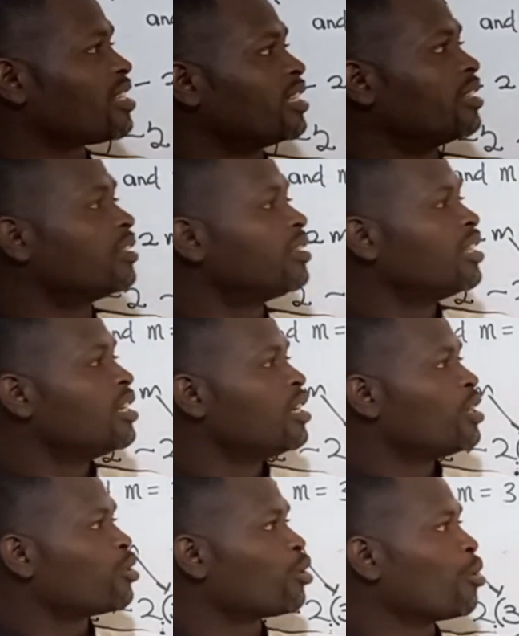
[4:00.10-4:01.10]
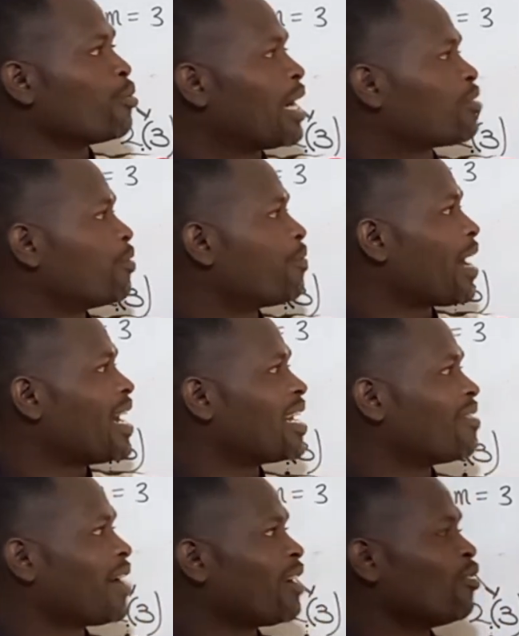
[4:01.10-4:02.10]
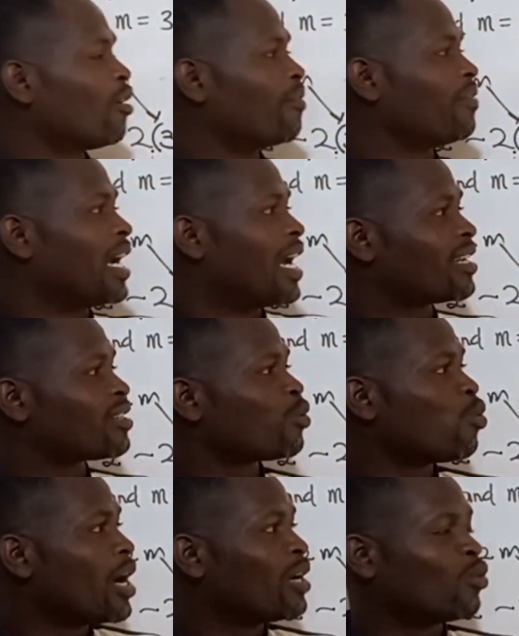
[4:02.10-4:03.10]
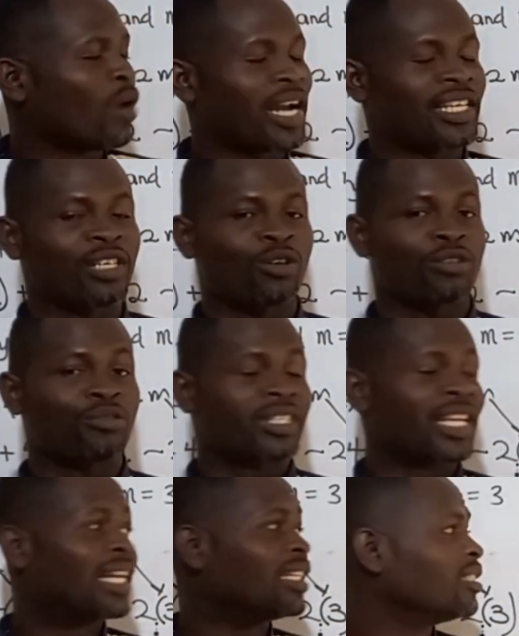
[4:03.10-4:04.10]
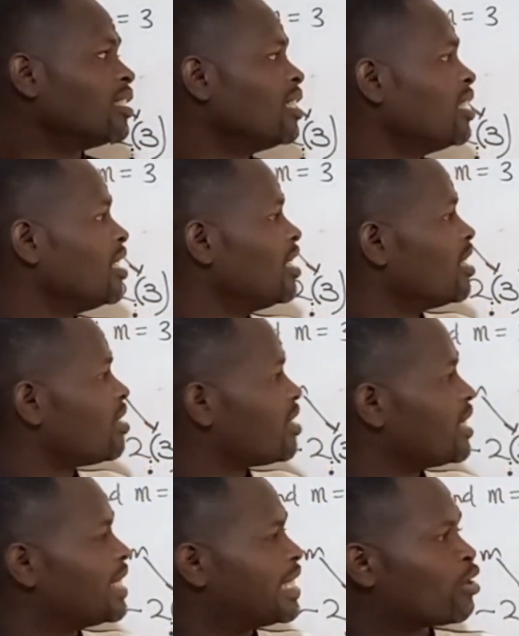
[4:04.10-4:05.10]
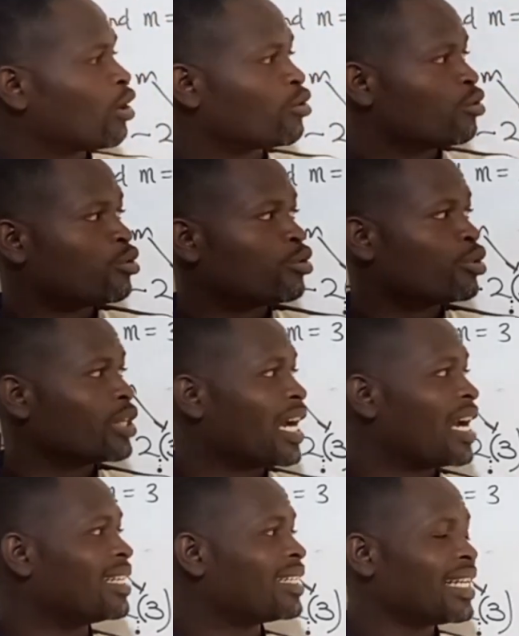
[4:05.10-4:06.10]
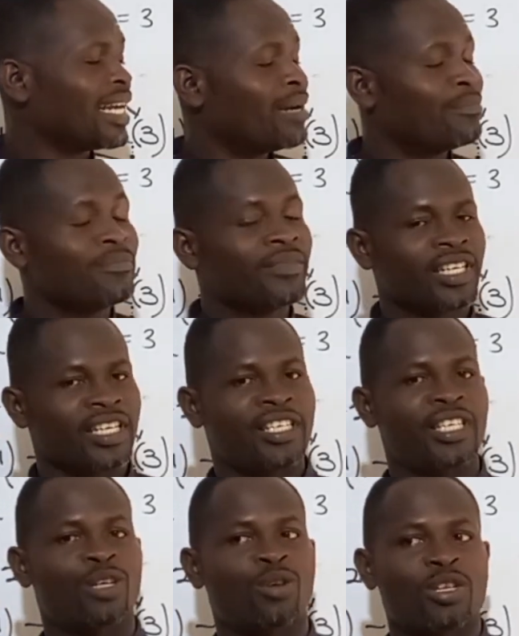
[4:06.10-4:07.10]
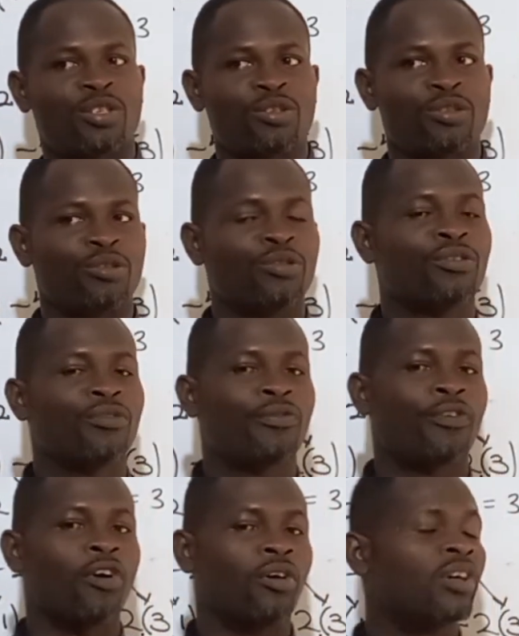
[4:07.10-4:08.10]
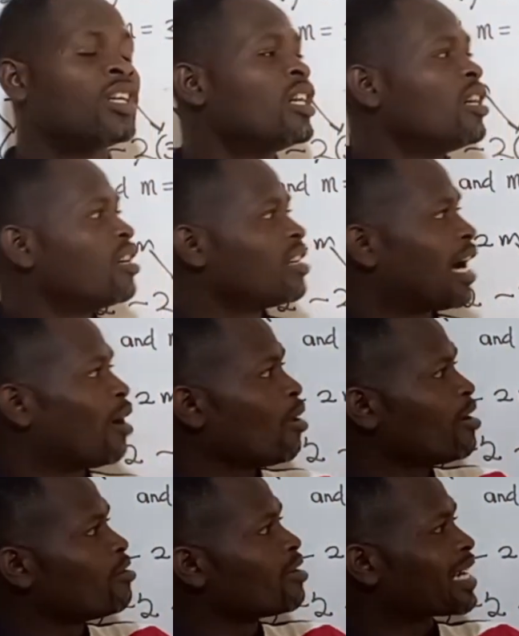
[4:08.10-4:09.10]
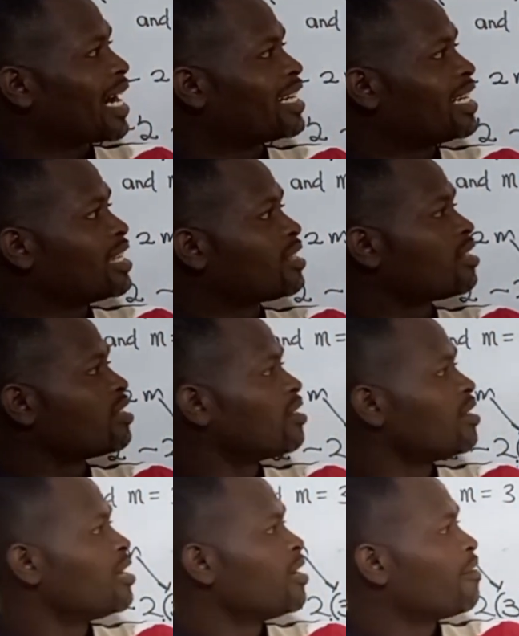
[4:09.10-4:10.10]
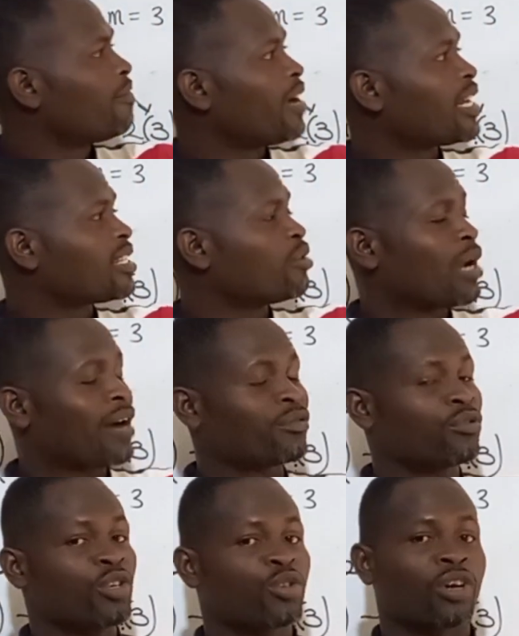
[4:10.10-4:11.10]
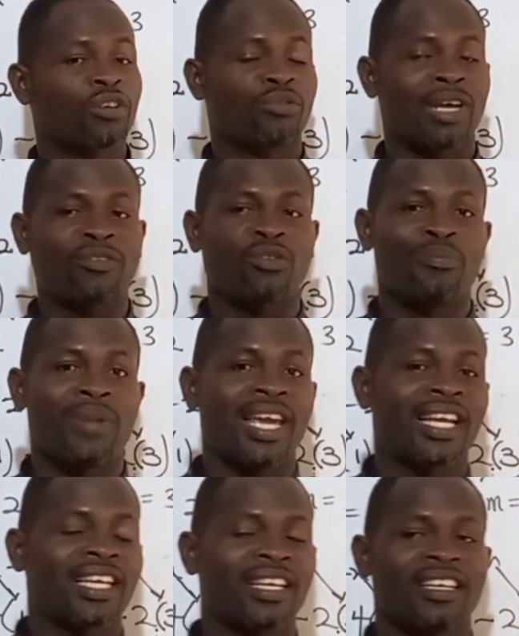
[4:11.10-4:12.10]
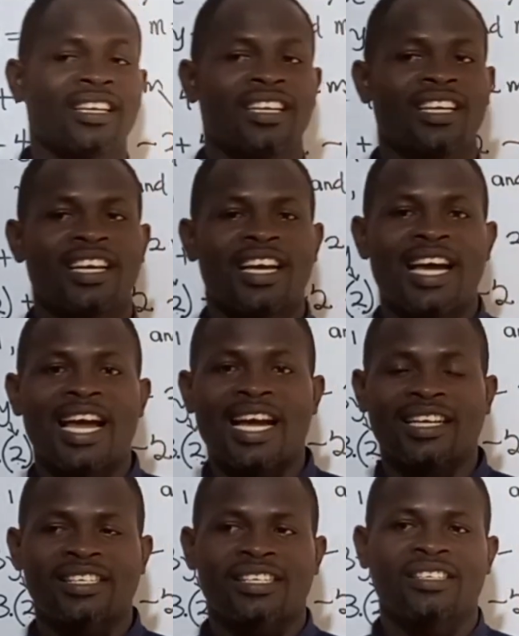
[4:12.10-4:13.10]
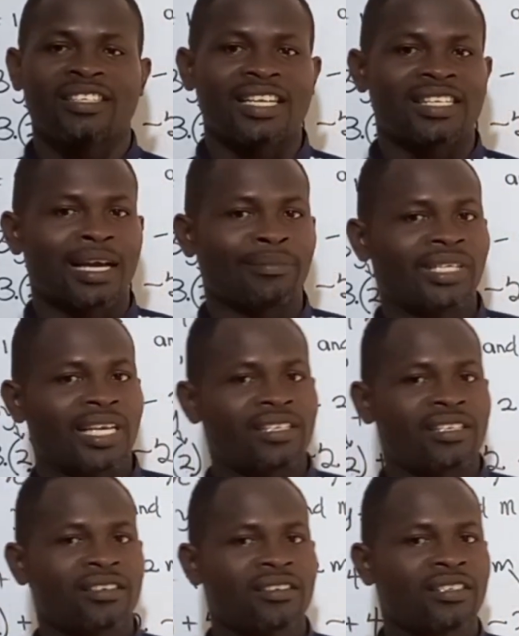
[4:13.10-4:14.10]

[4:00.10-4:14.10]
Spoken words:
c, so we have to find the value of x when y is equal to 10, c is equal to 2, and m is equal to 4. Now when you look at this, first thing you have to do is what? We have to make x the subject.